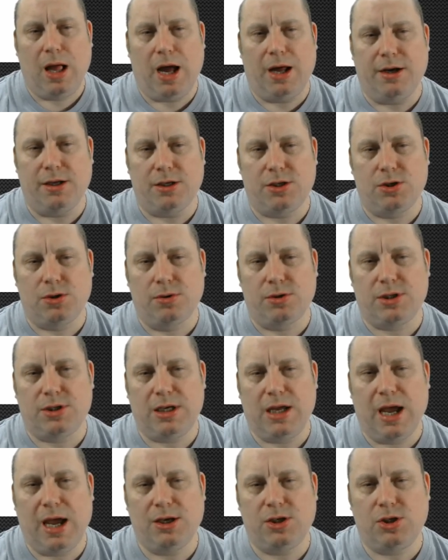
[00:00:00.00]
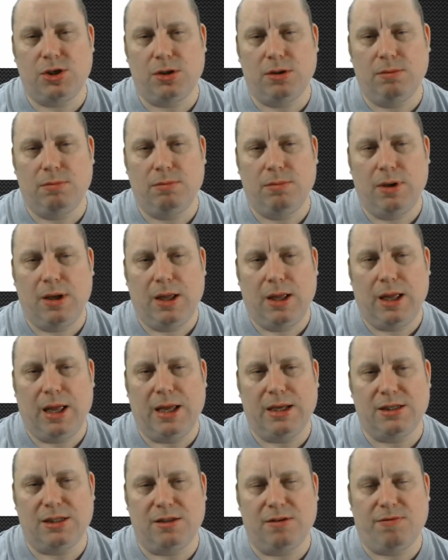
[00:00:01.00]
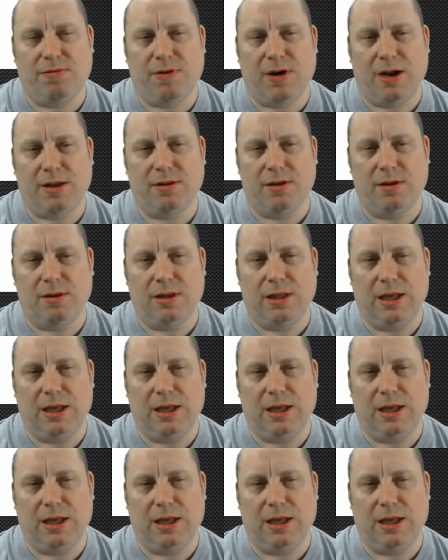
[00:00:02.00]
An association is the fact that